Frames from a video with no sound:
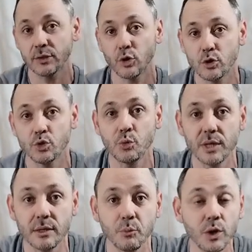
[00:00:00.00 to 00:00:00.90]
I told you
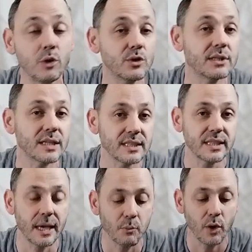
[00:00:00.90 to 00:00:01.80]
we use the
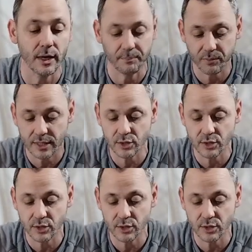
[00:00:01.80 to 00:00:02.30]
same one.